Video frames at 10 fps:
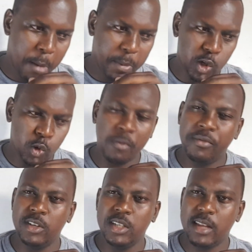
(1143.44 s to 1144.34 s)
not
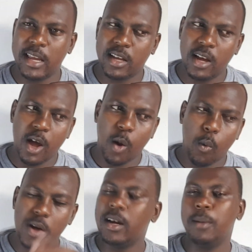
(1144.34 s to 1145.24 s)
hopefully like
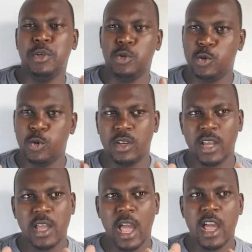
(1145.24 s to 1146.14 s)
what happened to Tokyo.
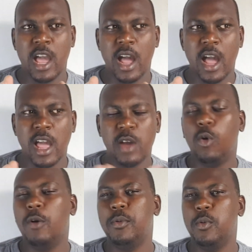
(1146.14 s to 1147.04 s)
I
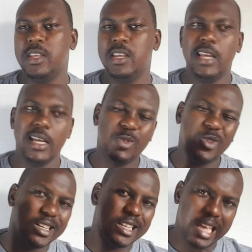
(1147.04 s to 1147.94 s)
hope Winky gets to
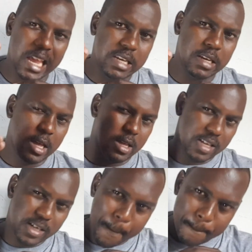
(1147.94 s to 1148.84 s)
regain
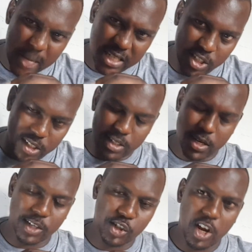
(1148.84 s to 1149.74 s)
that magic
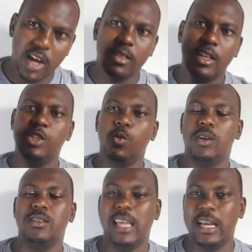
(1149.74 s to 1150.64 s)
touch that he
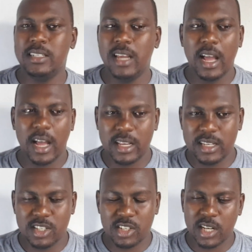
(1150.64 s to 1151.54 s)
once had in
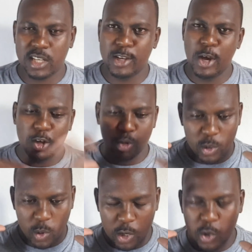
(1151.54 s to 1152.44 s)
his tracks. So I
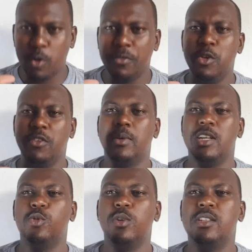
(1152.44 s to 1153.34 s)
know a lot of you have
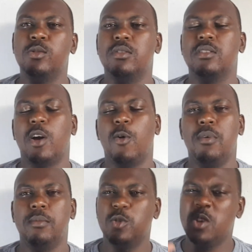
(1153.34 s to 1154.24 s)
managed to listen to this
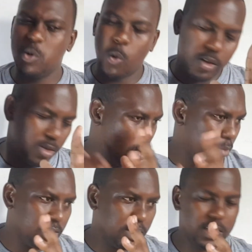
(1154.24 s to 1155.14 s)
album, so go in the
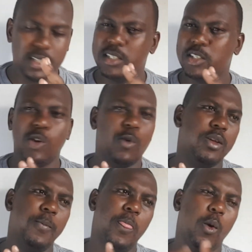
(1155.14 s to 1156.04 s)
comment section, tell
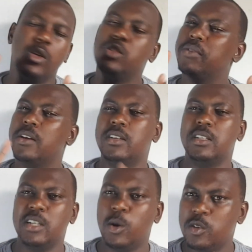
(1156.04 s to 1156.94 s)
me what's your favorite
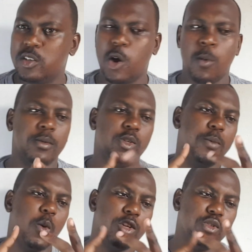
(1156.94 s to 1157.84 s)
track on this album, tell me
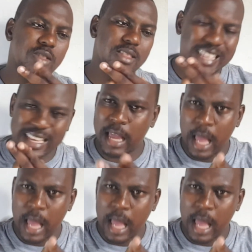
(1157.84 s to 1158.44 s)
what you think